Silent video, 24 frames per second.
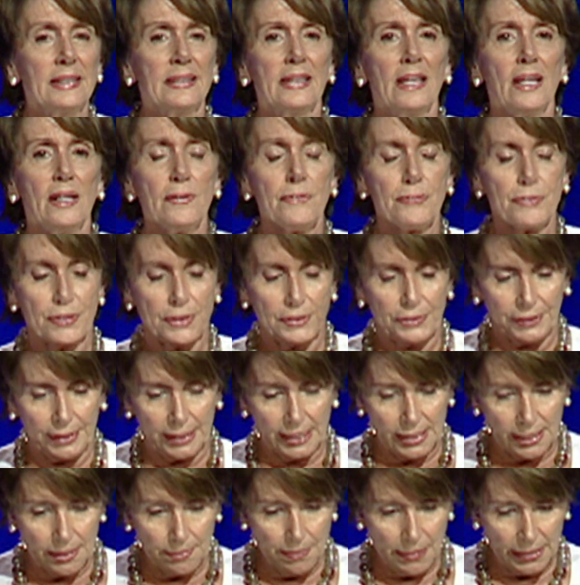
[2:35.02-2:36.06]
love the
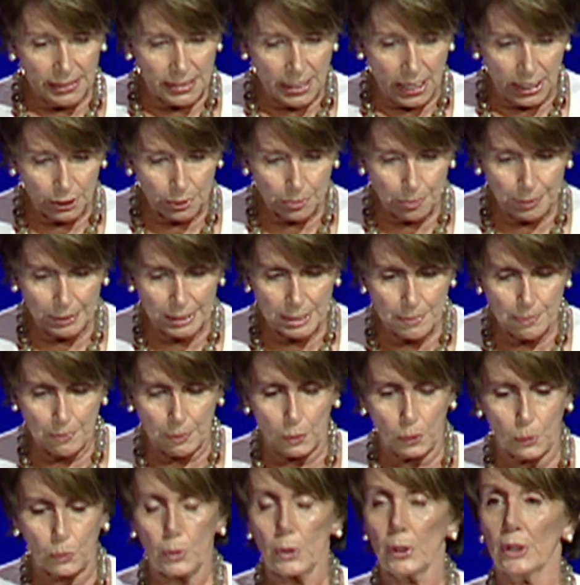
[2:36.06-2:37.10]
theme, Young
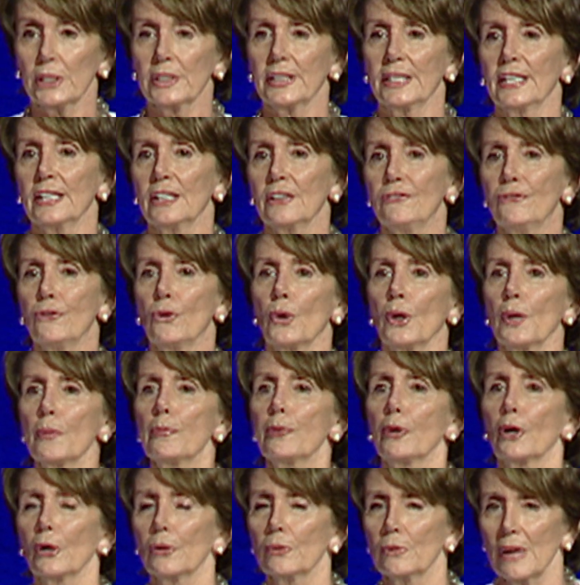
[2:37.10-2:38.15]
People Working for
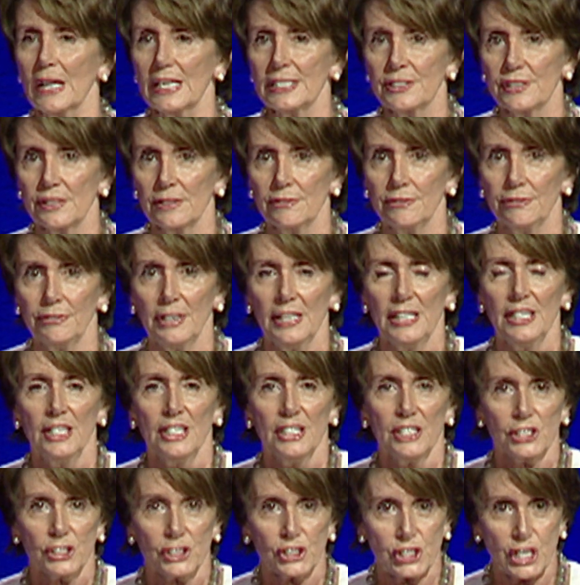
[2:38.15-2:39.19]
Progressive
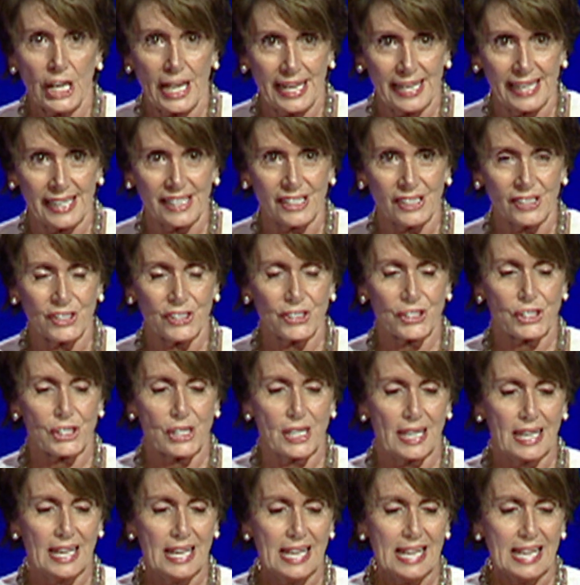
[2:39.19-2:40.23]
Change.
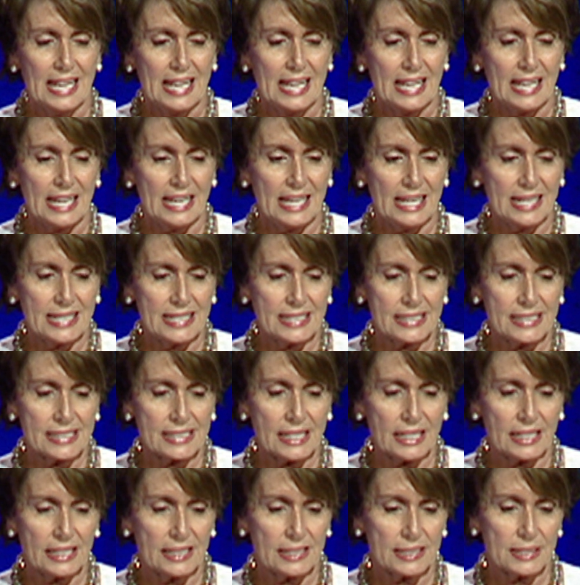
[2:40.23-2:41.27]
And
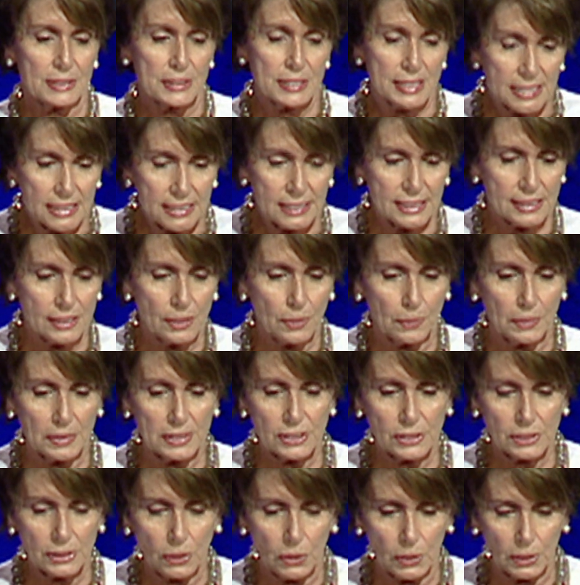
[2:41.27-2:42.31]
since it
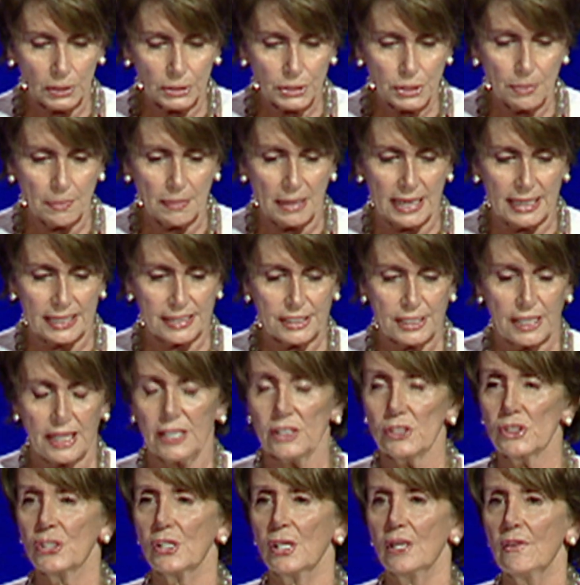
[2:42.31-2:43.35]
was called to my
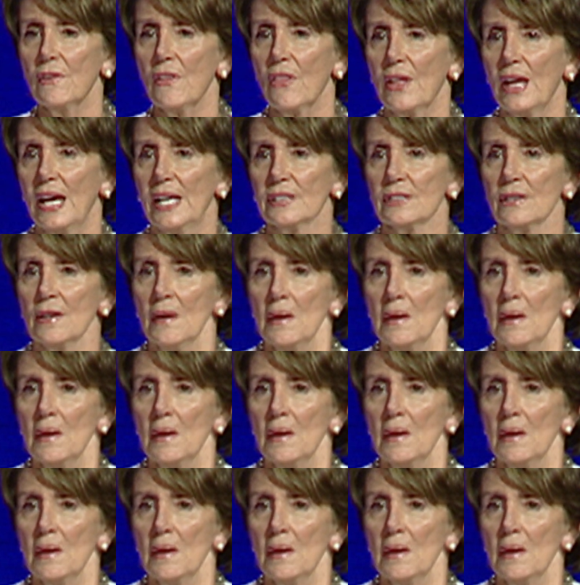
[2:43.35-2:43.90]
attention that,